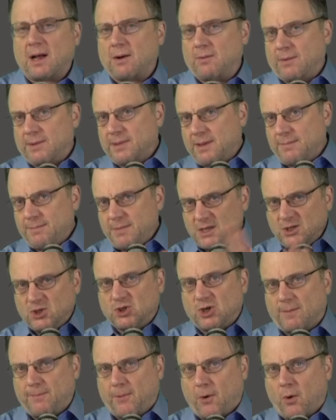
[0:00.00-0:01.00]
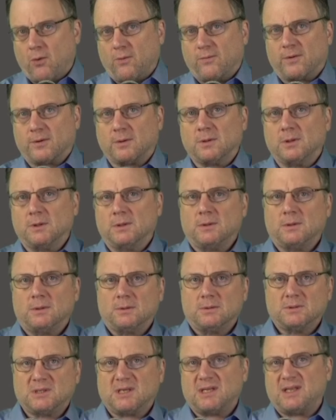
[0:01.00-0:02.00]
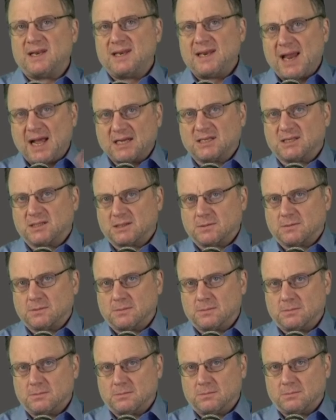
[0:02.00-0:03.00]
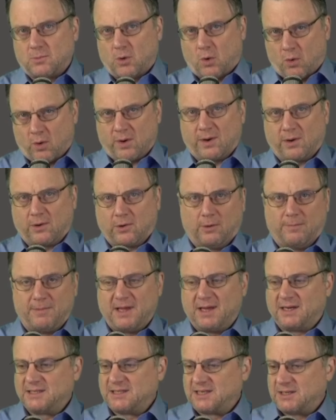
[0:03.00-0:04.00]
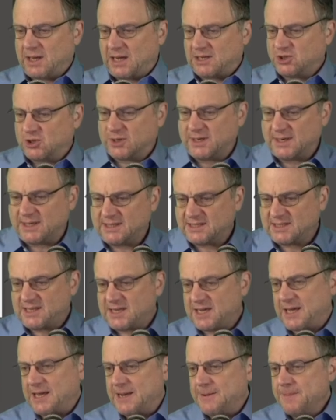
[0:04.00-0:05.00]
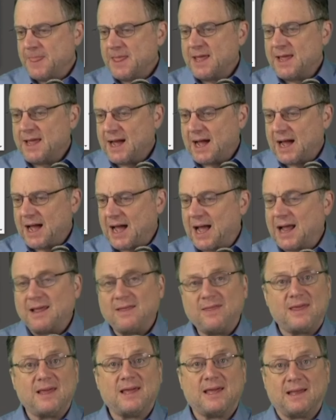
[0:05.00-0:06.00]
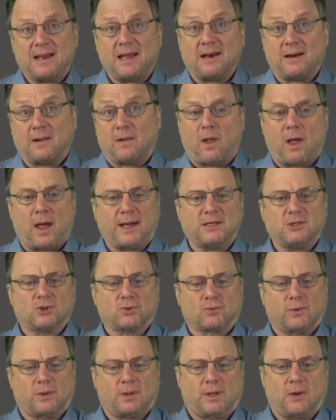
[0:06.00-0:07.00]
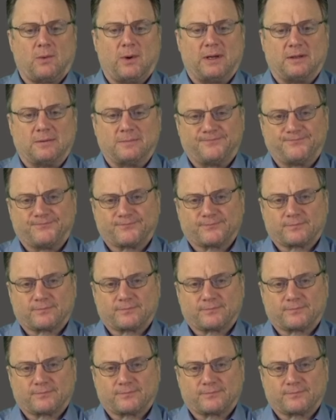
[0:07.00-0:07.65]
Now, let me jump over to the next article because, as you're going to see, I think it, it aligns really well.